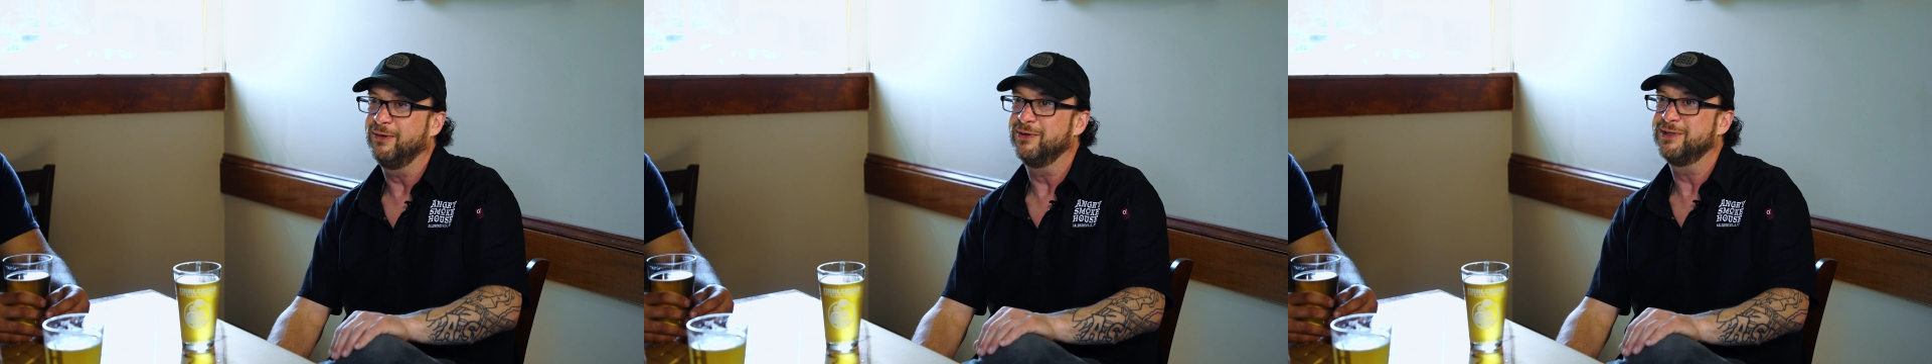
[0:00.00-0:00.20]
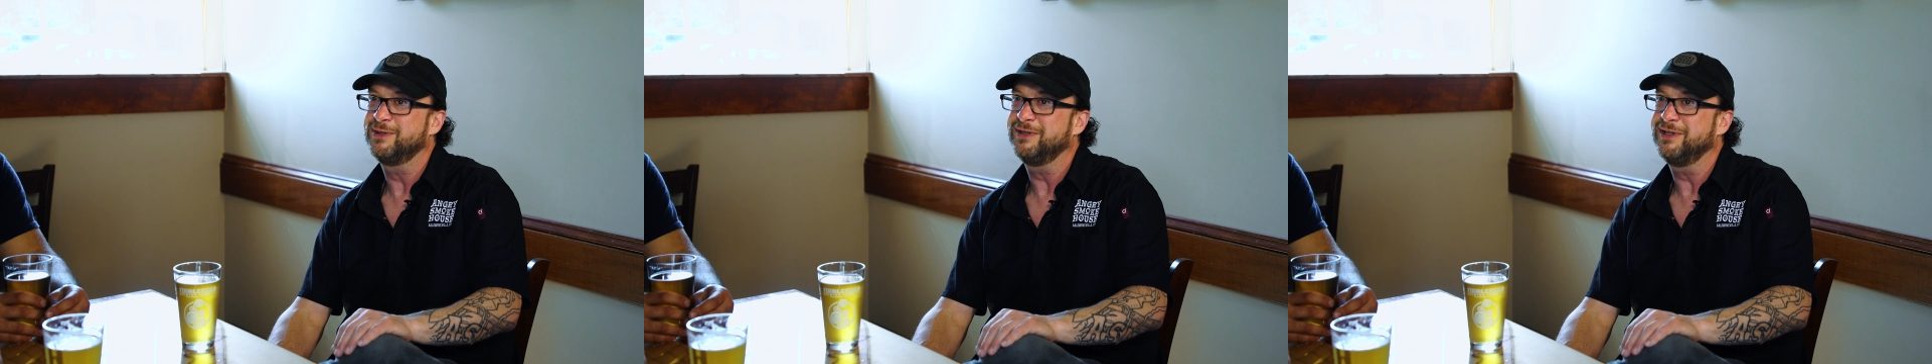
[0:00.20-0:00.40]

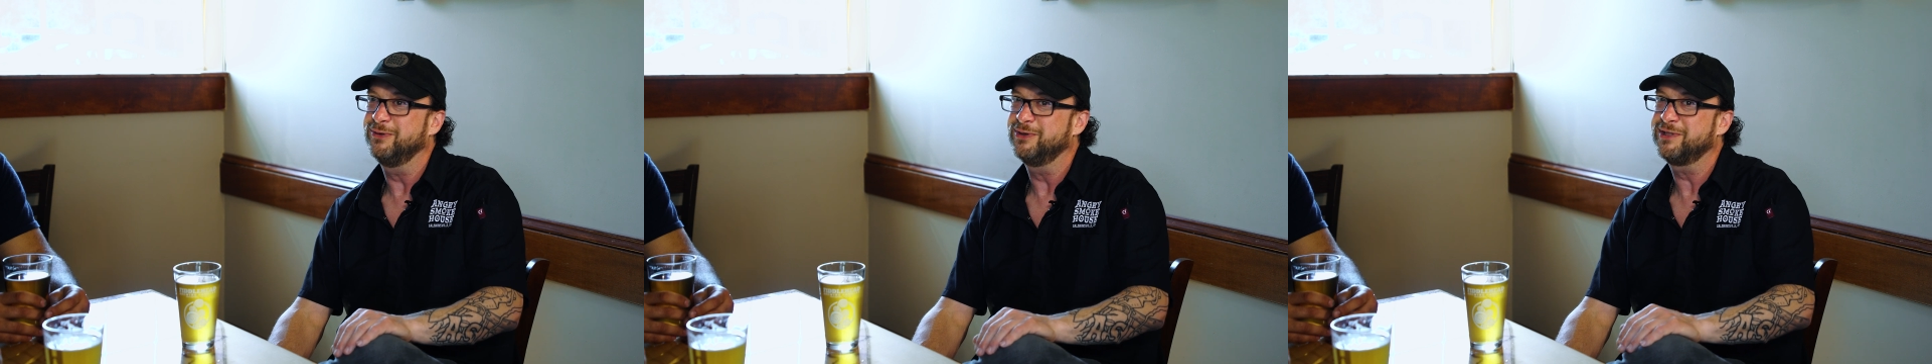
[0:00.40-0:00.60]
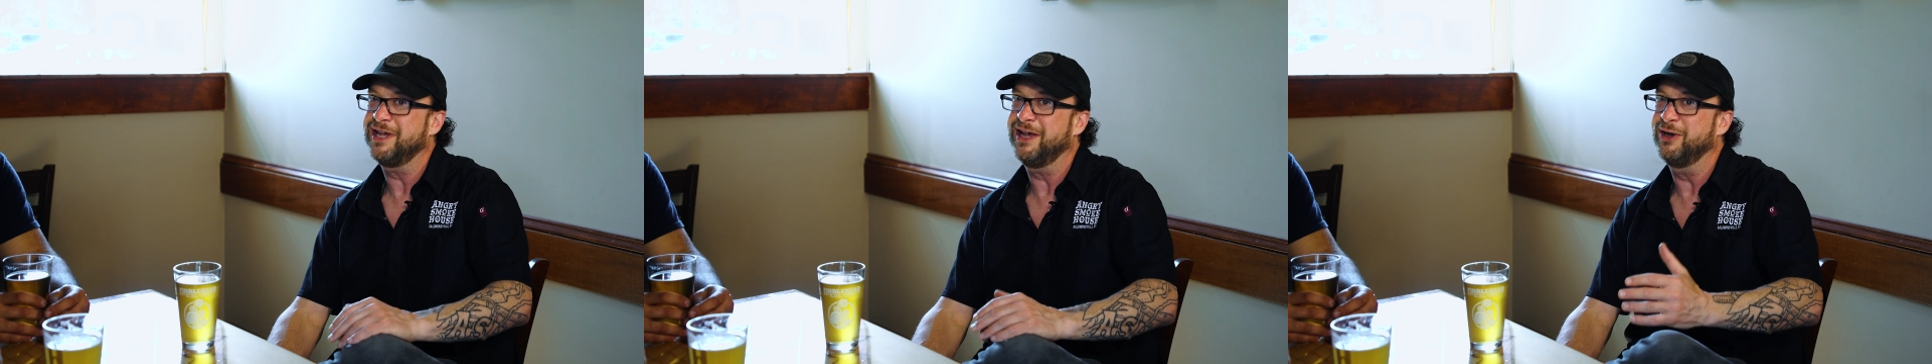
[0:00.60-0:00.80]

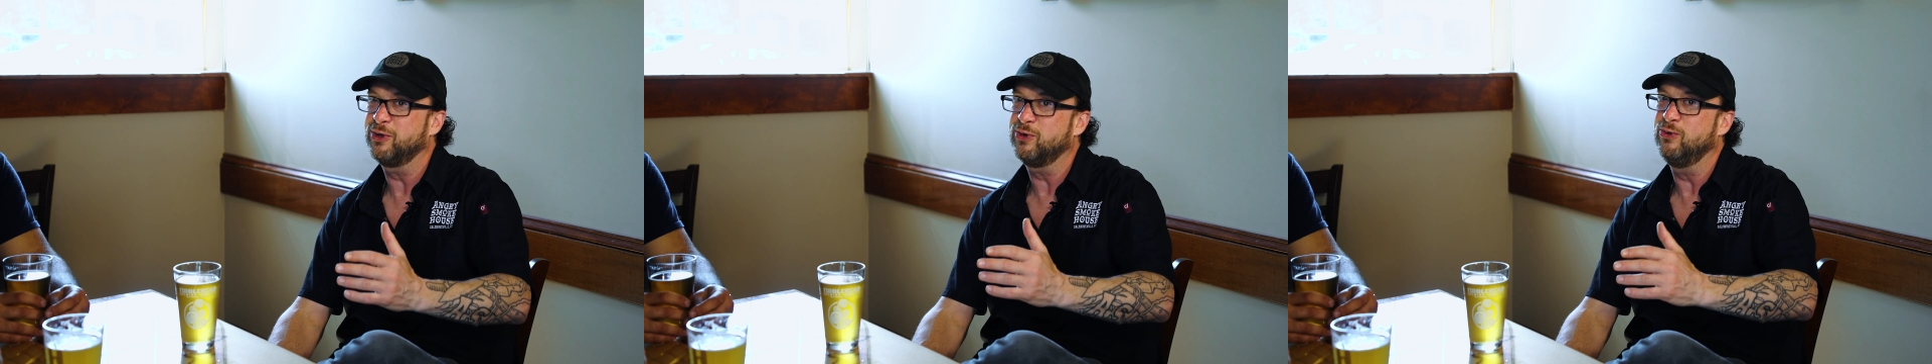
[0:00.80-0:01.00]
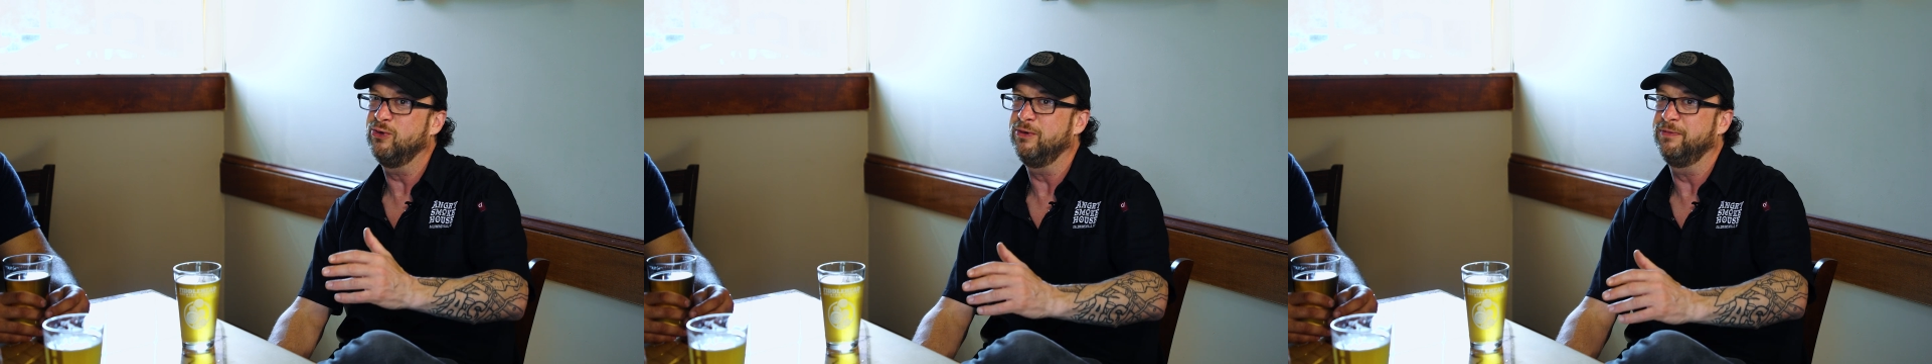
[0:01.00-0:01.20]
was kind
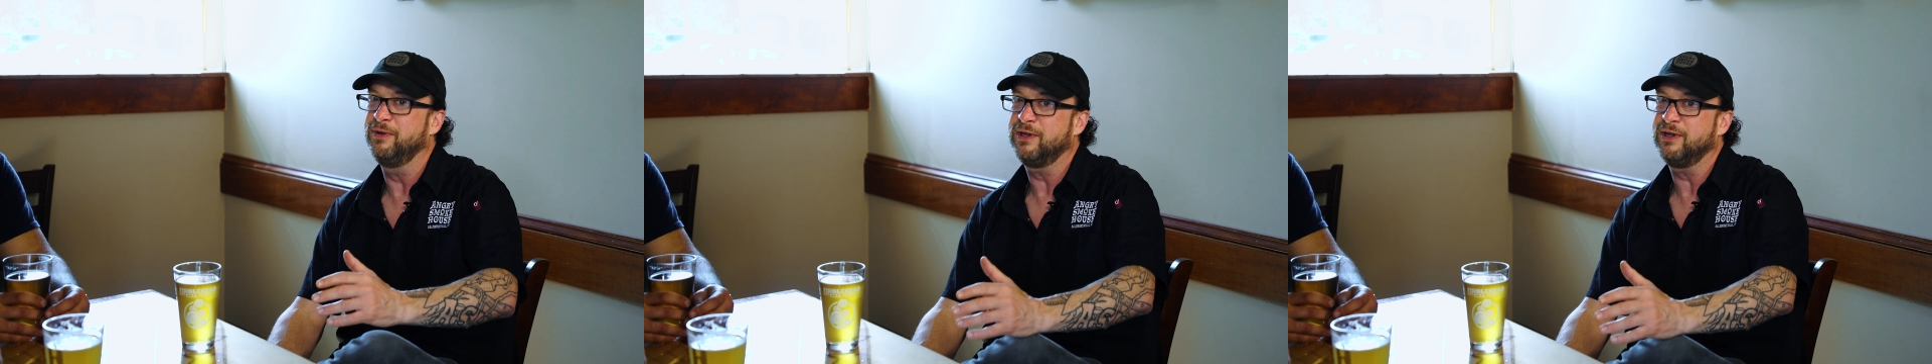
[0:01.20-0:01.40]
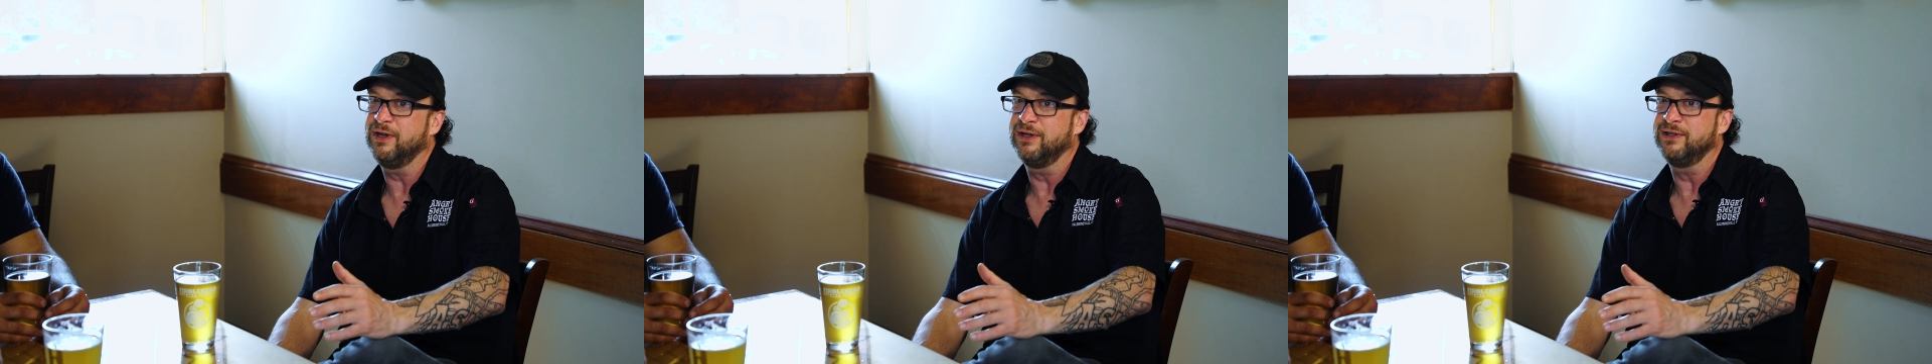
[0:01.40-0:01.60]
of cool
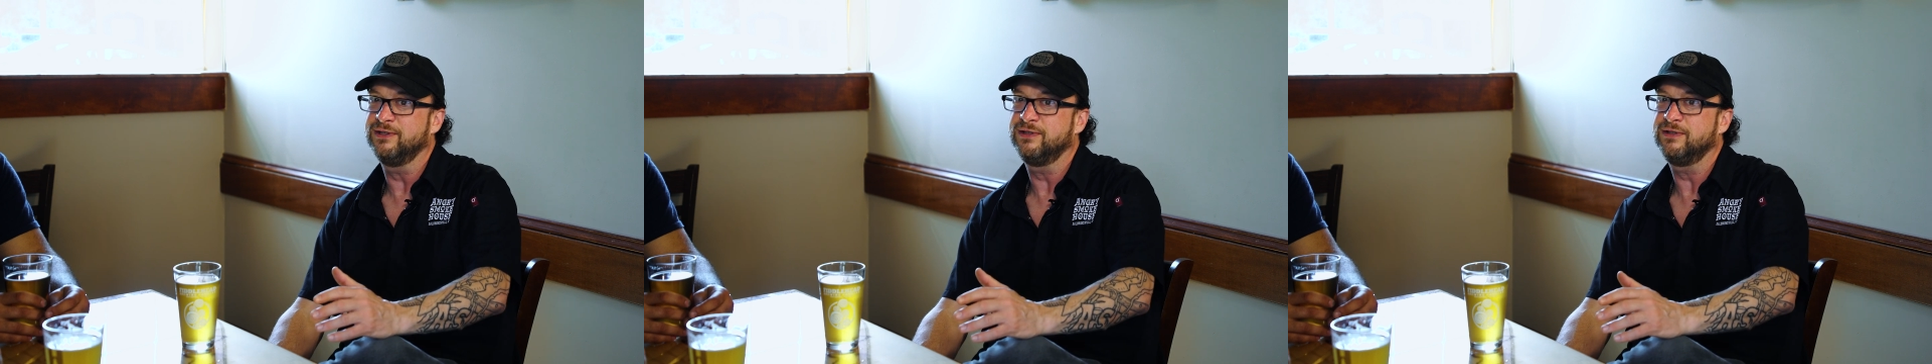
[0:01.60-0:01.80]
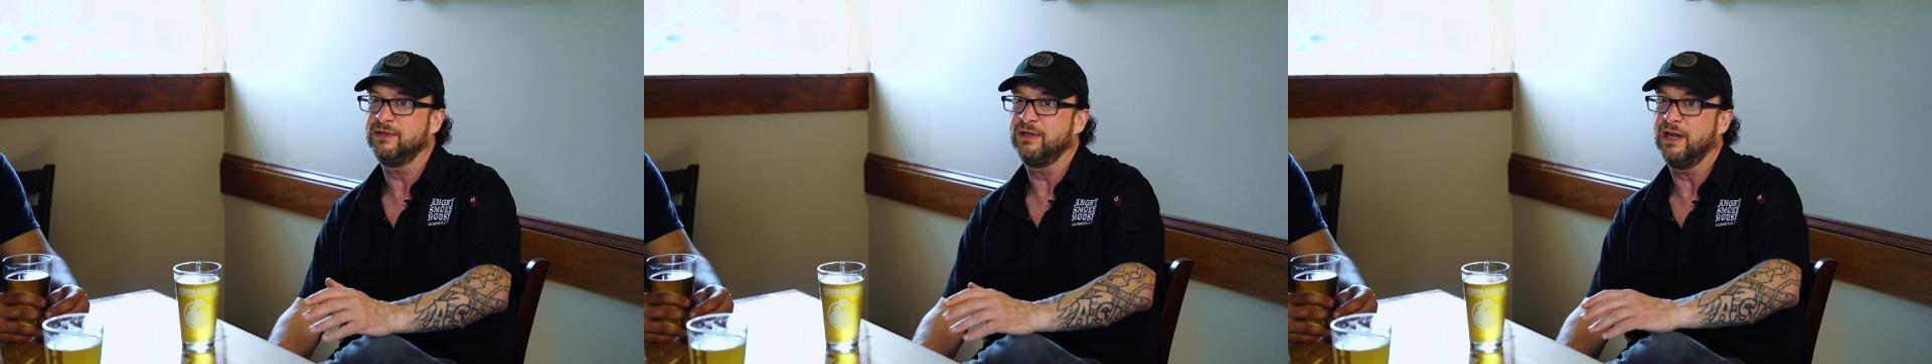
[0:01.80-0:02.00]

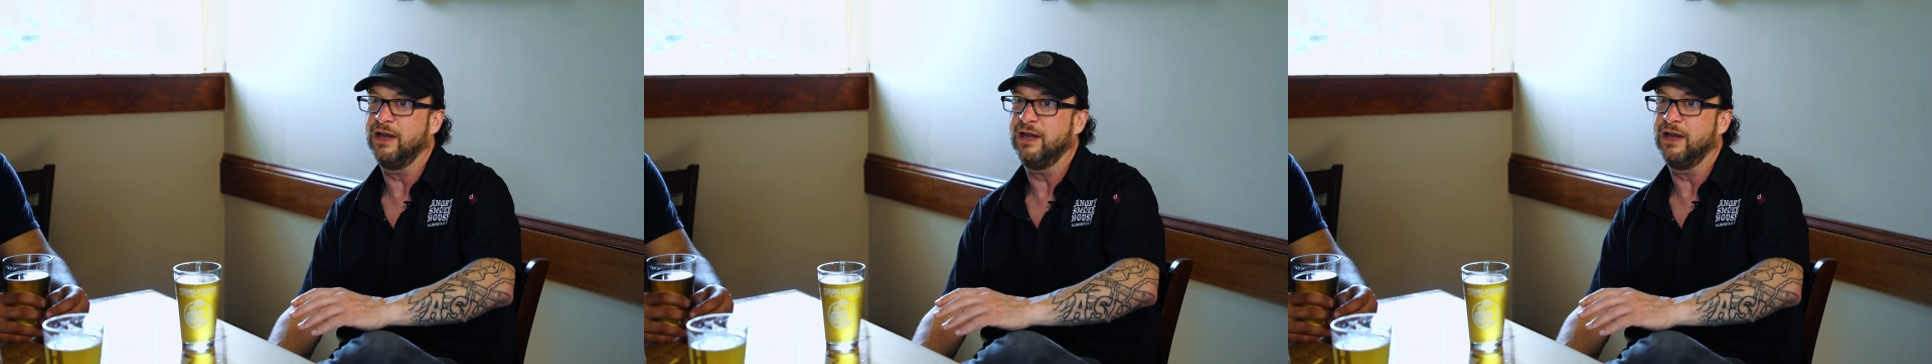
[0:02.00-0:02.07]
because